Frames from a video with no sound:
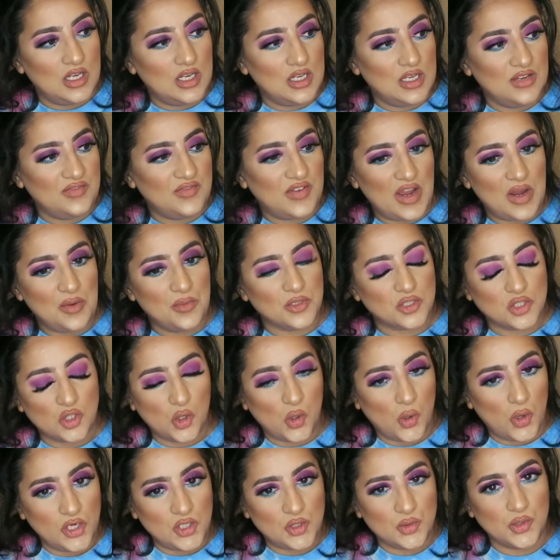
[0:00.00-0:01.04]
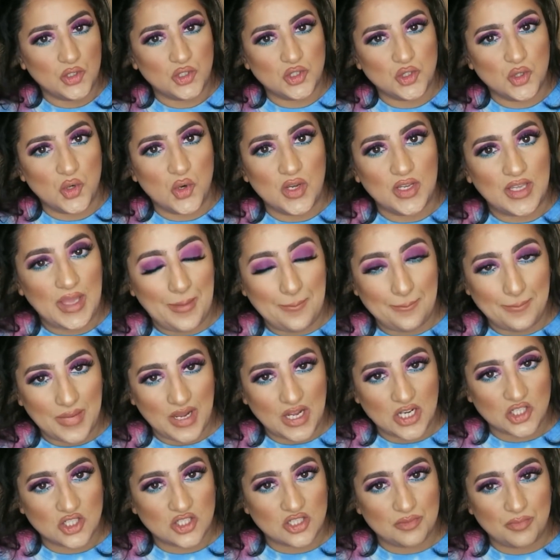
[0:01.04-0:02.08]
If I was to go into a store and get
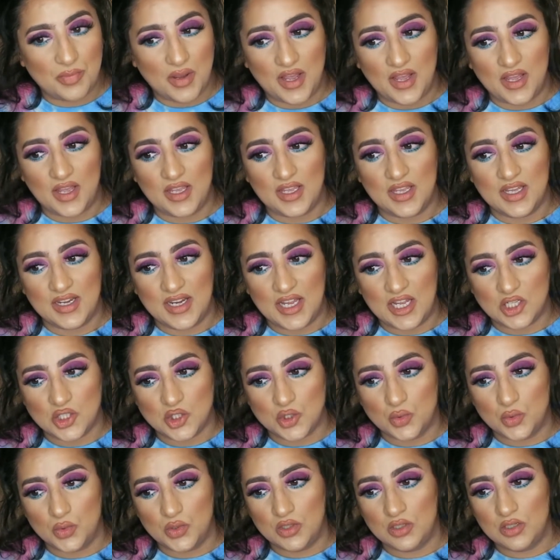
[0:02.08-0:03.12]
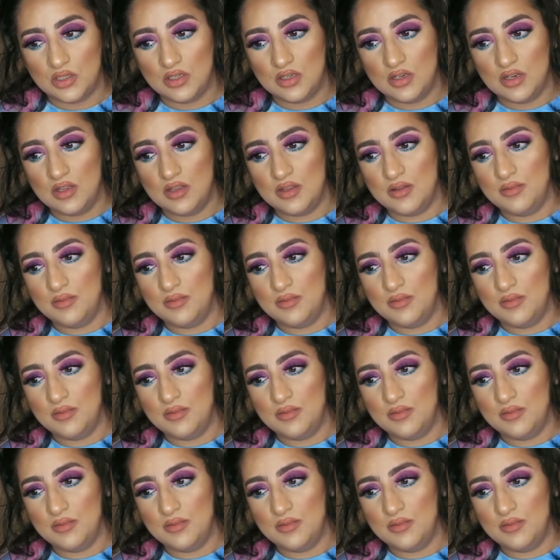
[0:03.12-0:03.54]
matched by an actual,